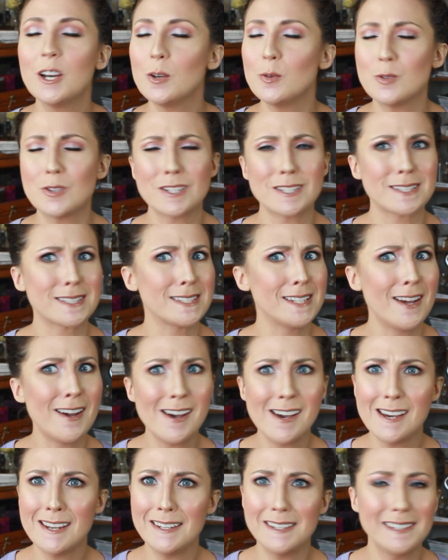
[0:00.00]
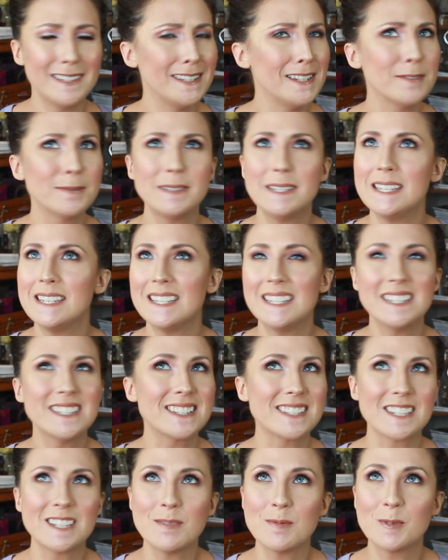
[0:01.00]
which is not the way it is
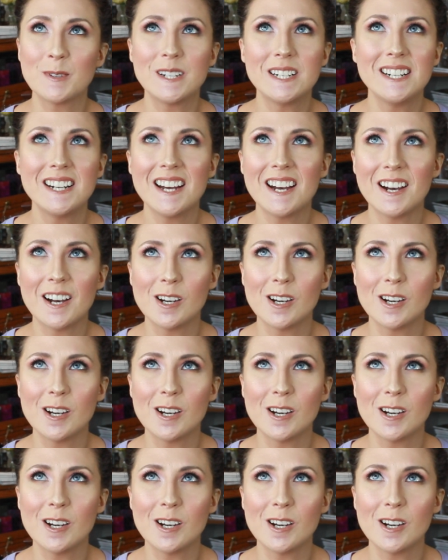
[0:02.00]
anymore.